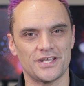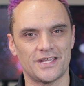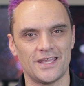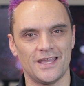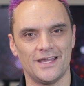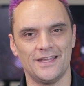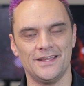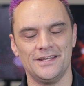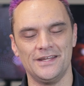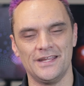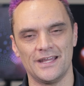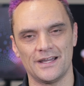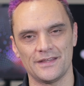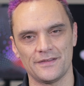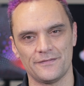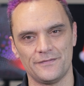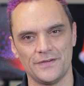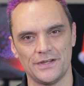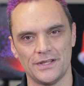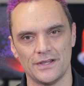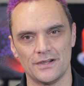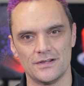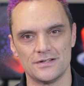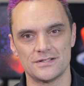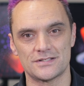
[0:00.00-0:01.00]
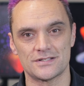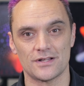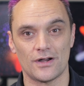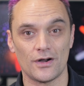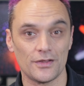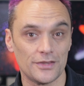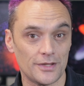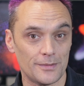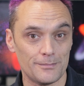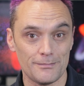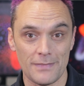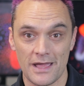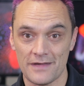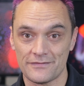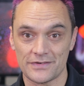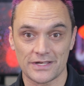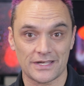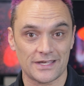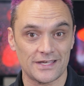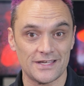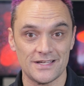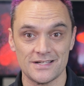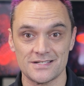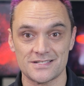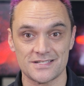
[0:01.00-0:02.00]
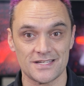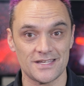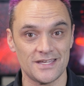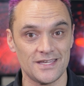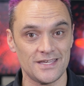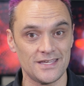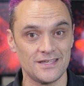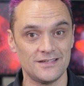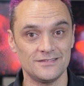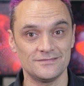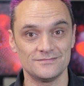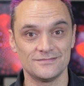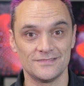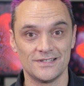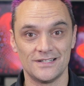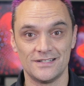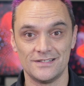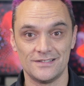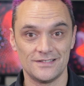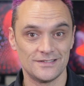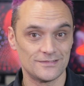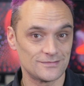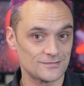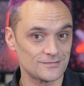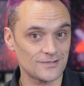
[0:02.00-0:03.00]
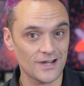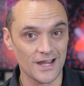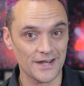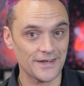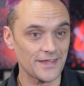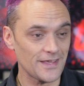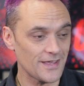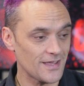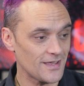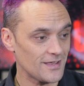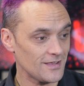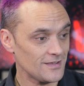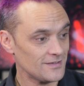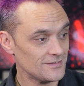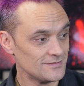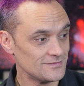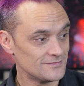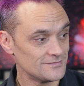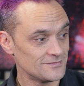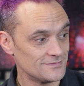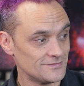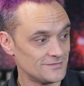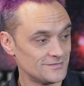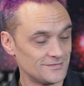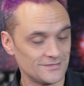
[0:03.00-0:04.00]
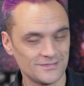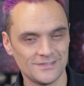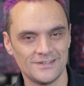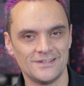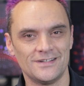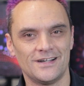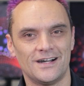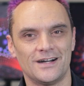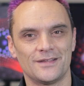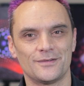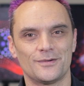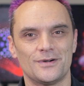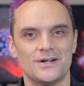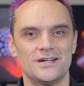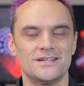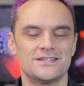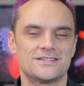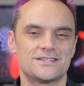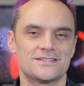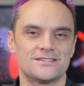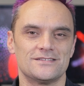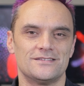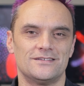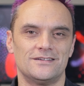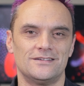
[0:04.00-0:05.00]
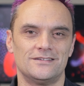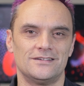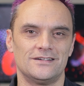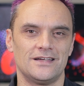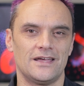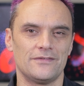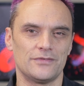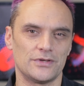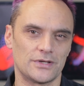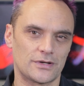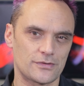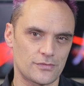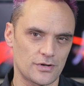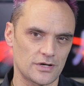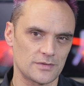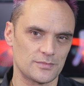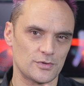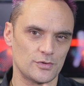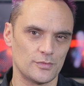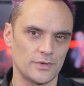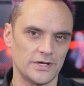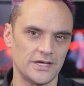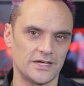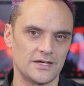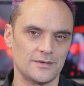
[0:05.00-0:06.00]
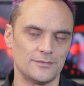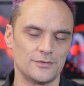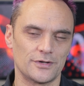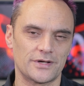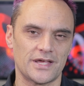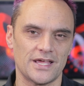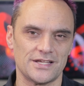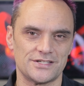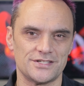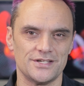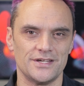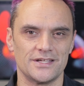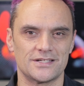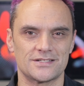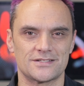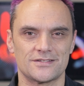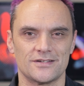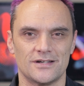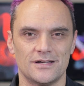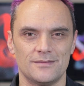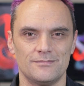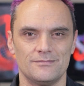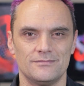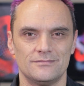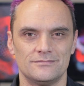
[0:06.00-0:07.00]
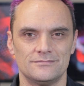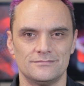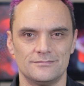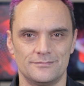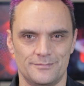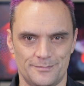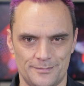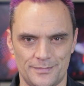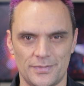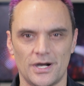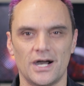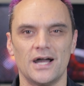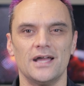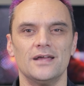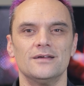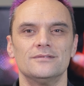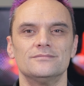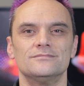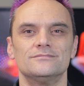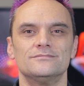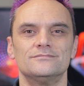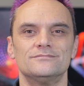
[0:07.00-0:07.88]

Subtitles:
to check out any other videos on the Mavic SE, right here. Otherwise, have an incredible week and we'll catch you next time. Bye.